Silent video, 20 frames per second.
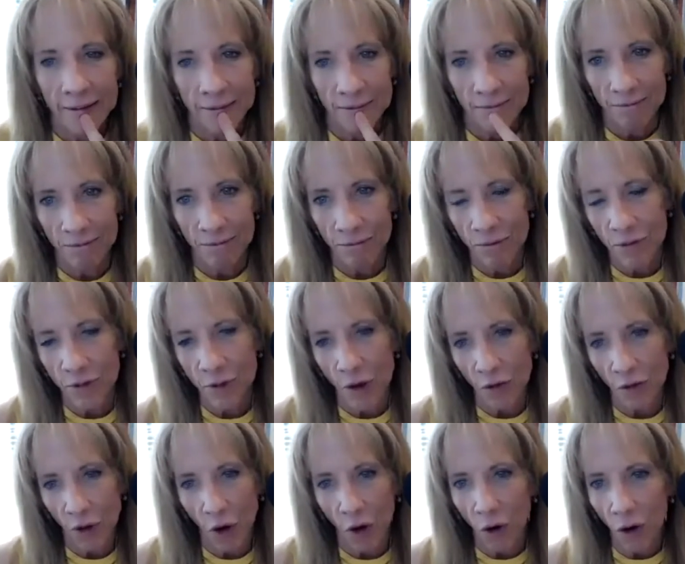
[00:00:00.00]

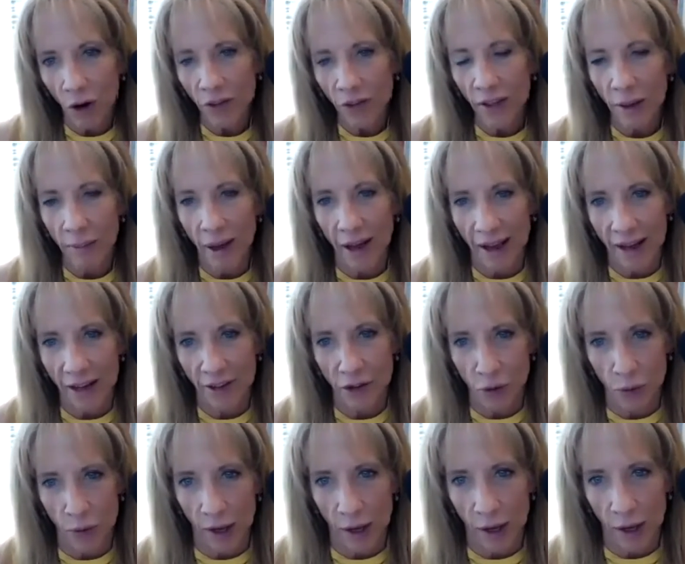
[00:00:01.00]
The hard thing about
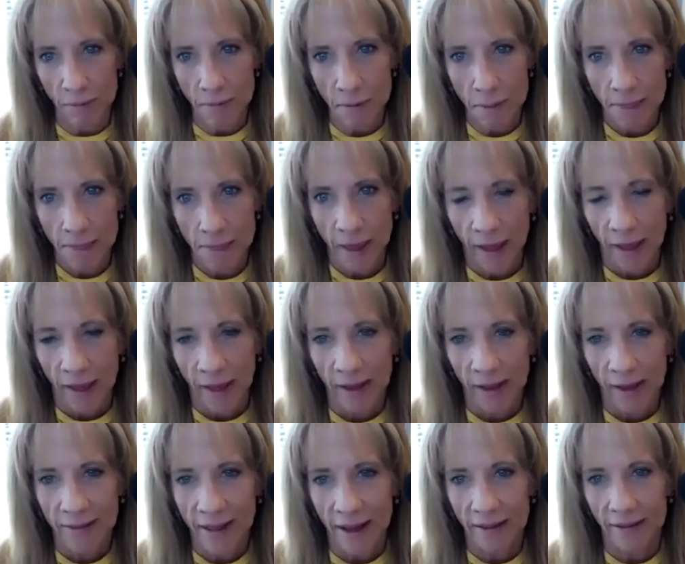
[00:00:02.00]
A2M
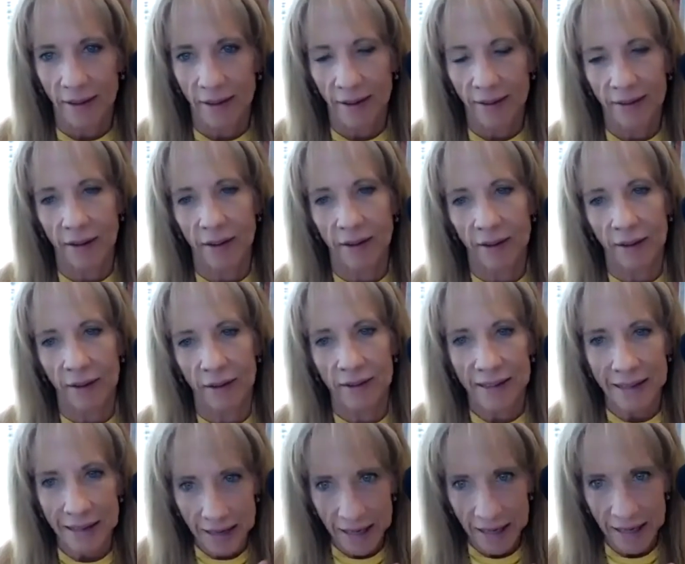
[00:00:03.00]
is that it's a
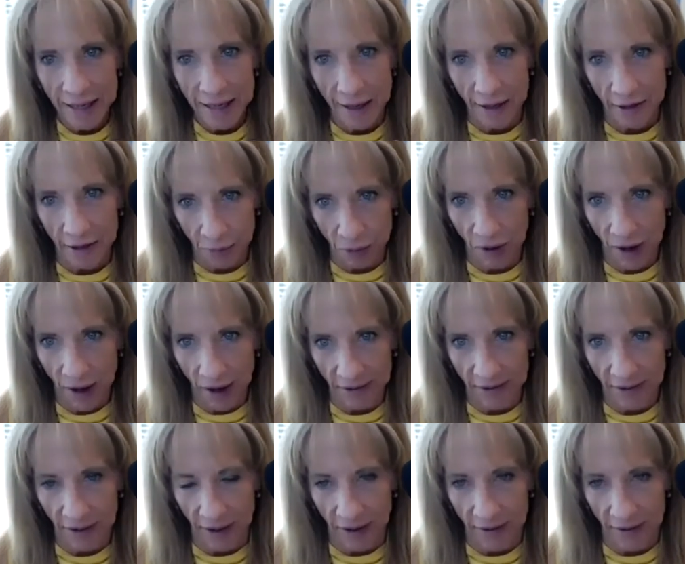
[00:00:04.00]
tedious
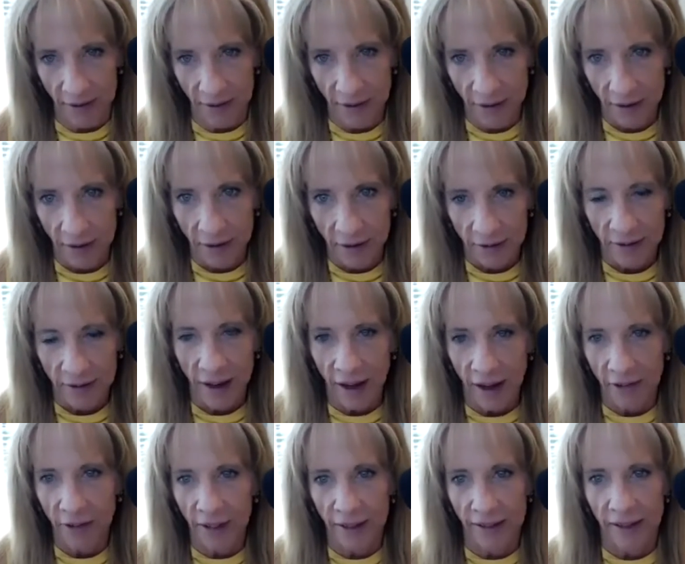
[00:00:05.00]
process to
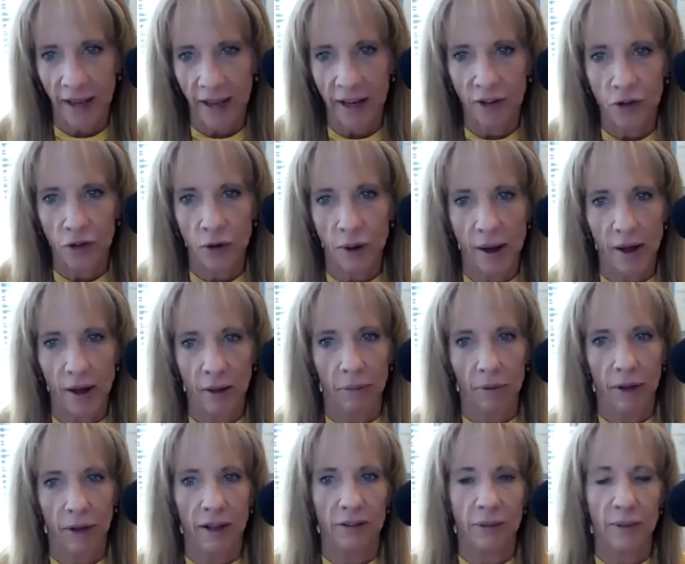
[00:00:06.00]
isolate the A2M out of the
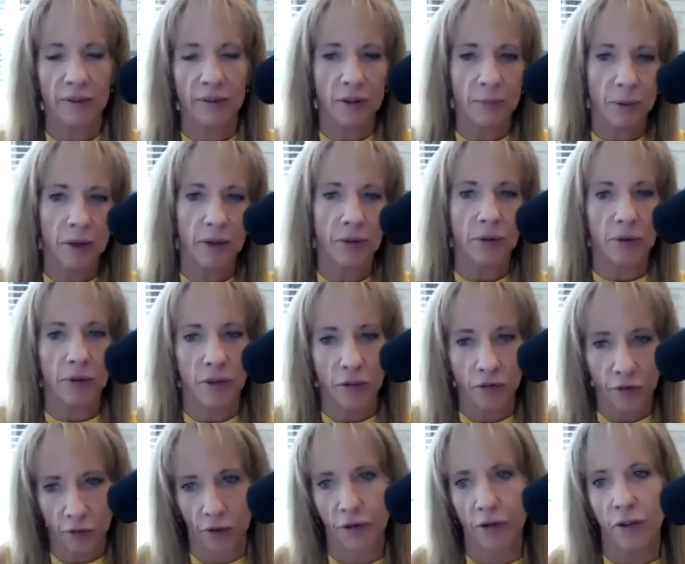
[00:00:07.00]
blood. So we have to put it through this
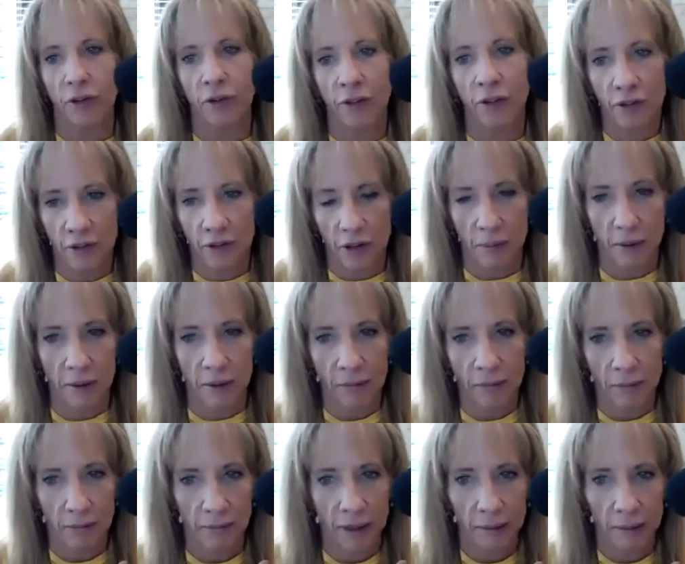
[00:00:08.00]
filter system, and
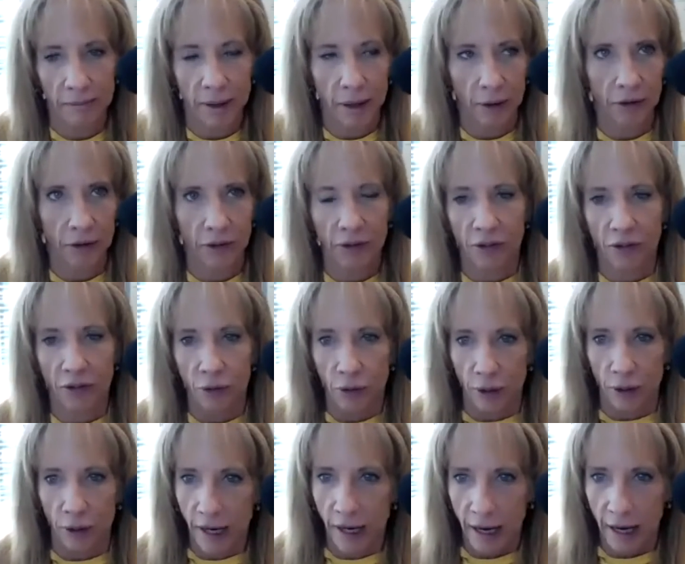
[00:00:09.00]
my medical assistant's
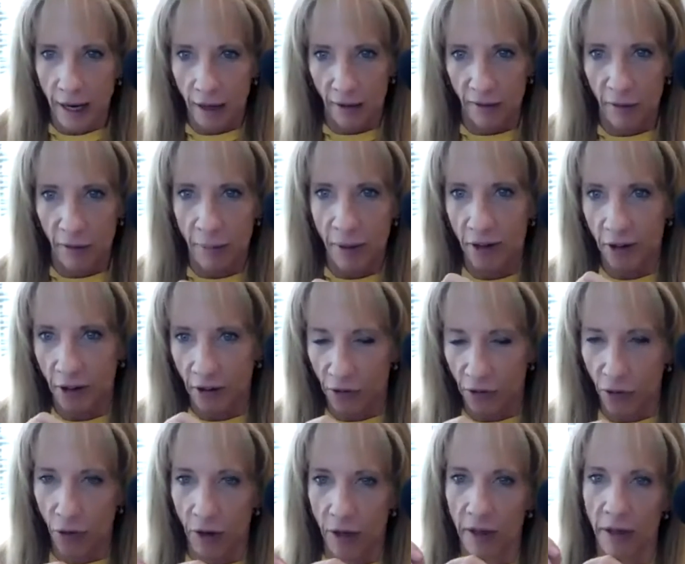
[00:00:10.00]
really good at it. I don't have the patience
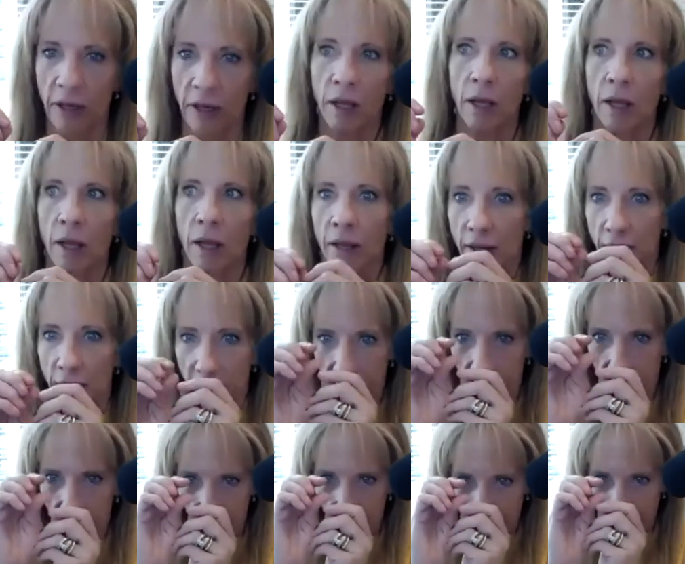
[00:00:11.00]
for it. And then you
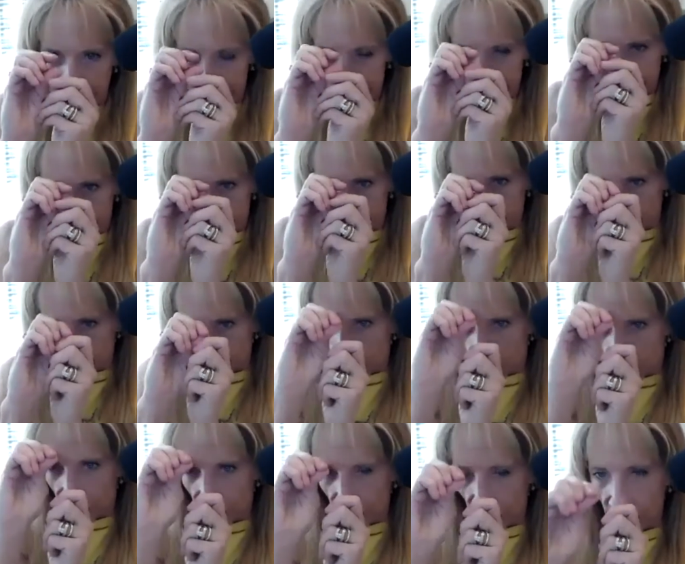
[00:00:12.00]
have to filter
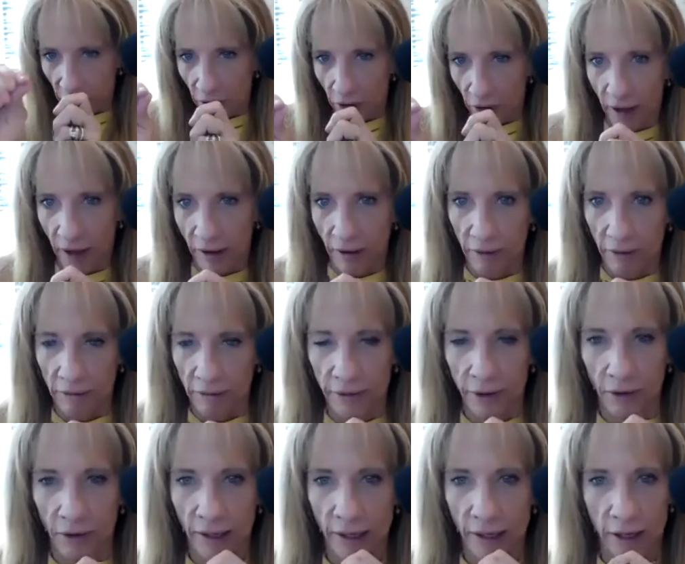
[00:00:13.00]
off this little
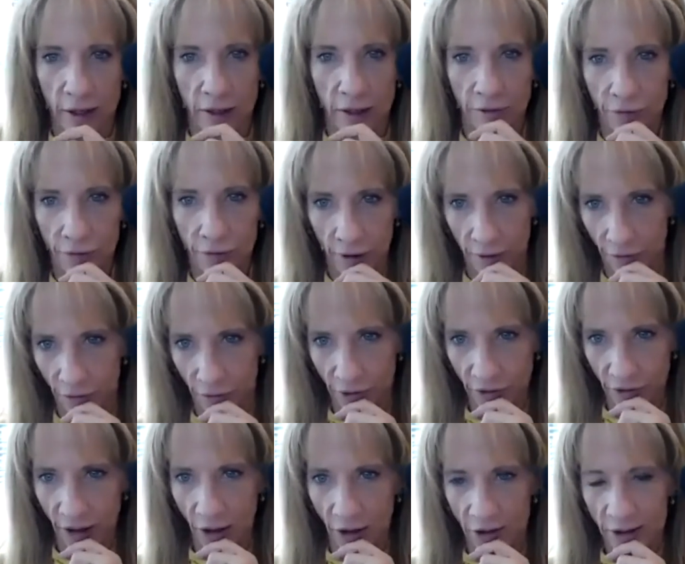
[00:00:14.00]
layer of
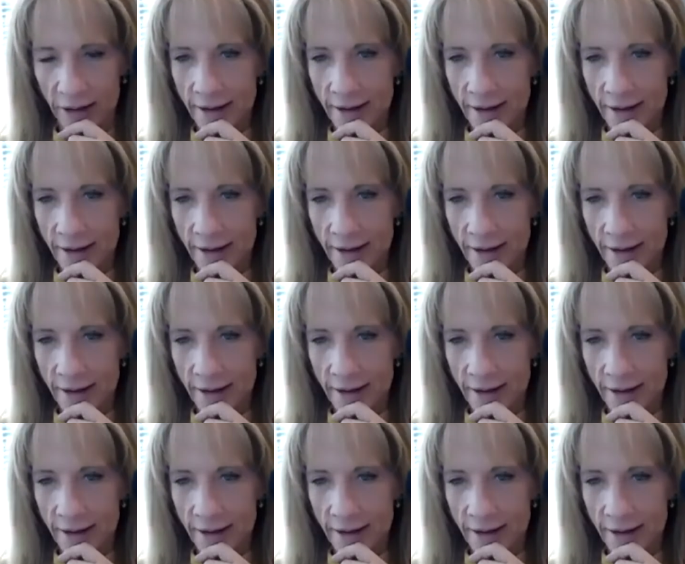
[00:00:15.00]
cells.